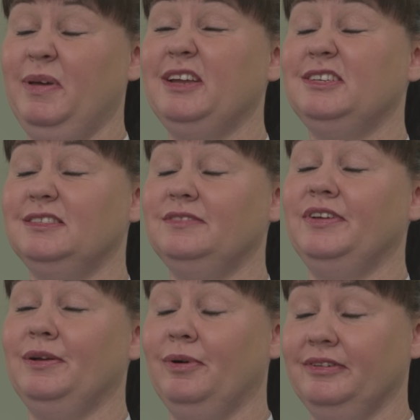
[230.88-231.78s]
Patients
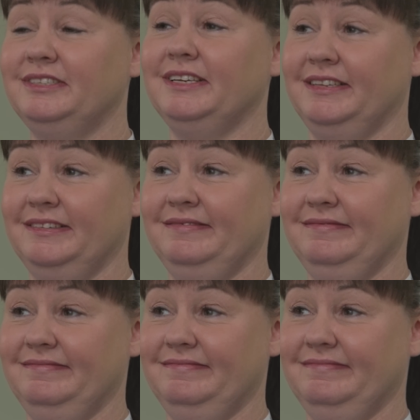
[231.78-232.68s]
feel wanted.
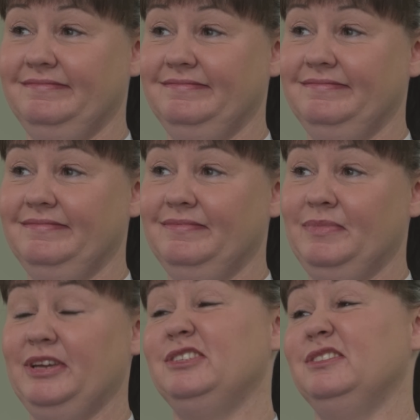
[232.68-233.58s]

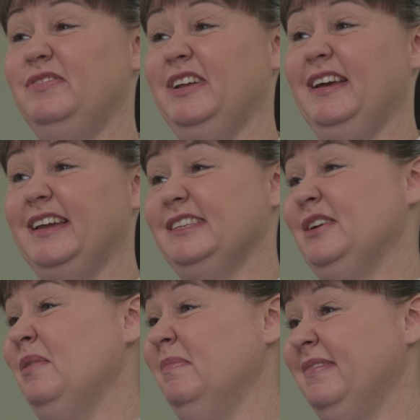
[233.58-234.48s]
Patients feel like
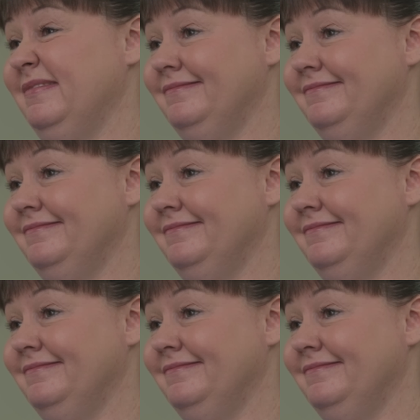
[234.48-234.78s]
it's home.